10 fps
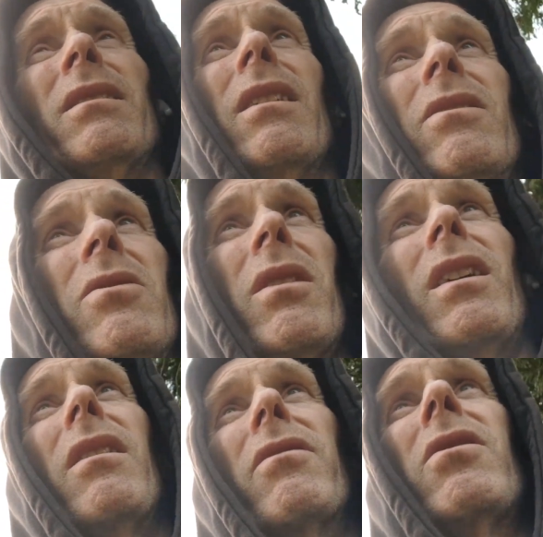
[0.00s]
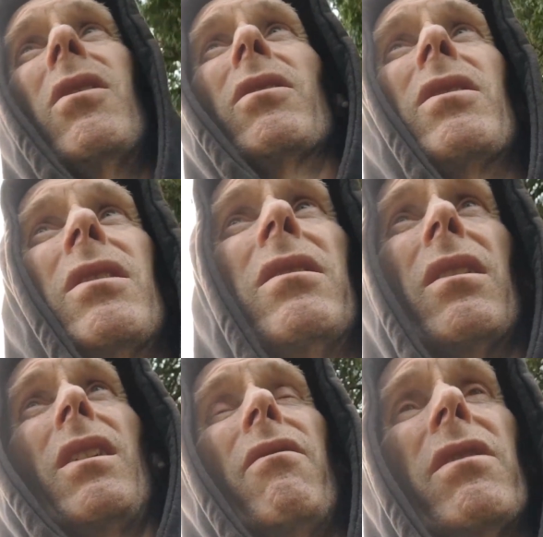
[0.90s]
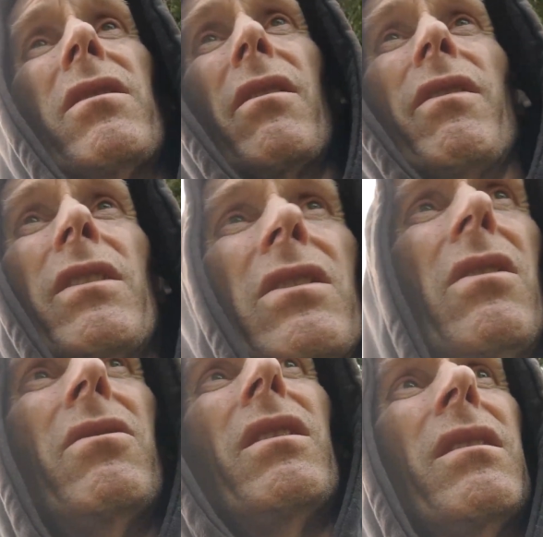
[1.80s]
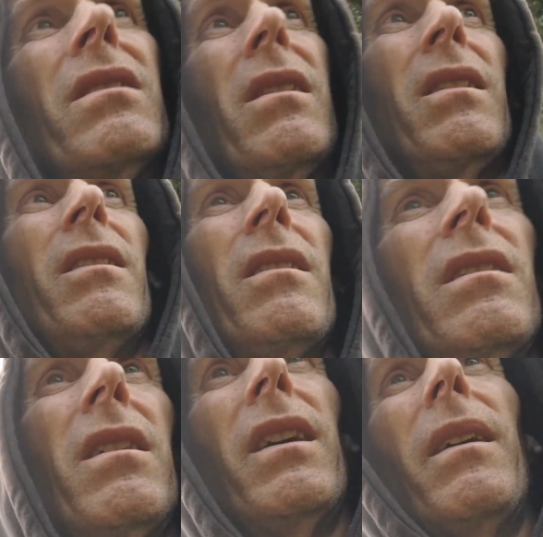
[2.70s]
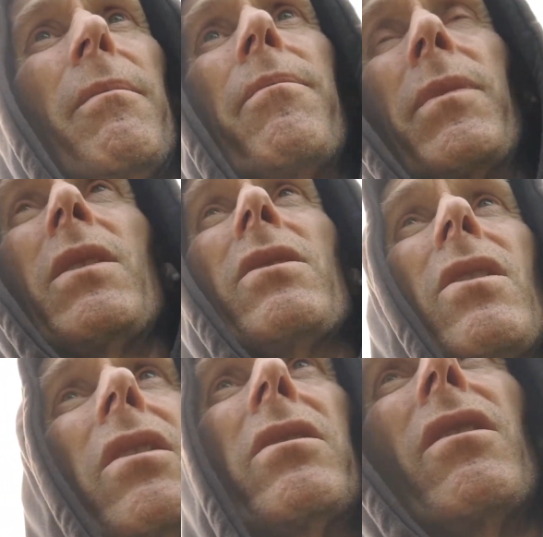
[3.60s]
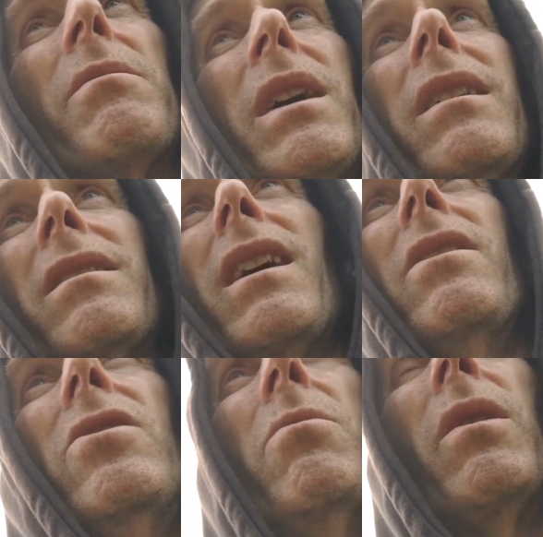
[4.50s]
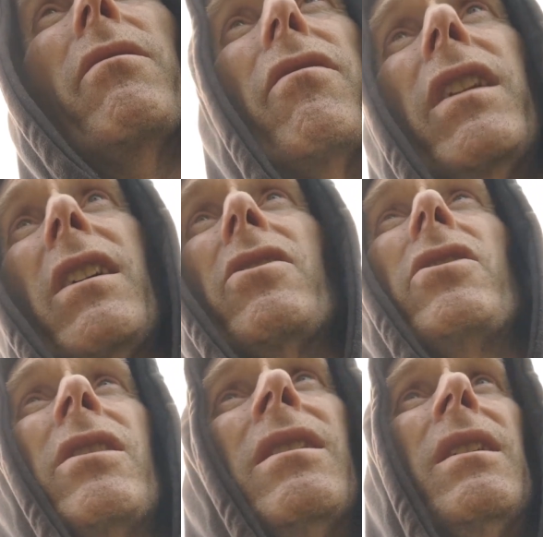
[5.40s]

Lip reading: Don't do it half-cocked. Don't give yourself excuses, because 9 times out of 10 you won't finish.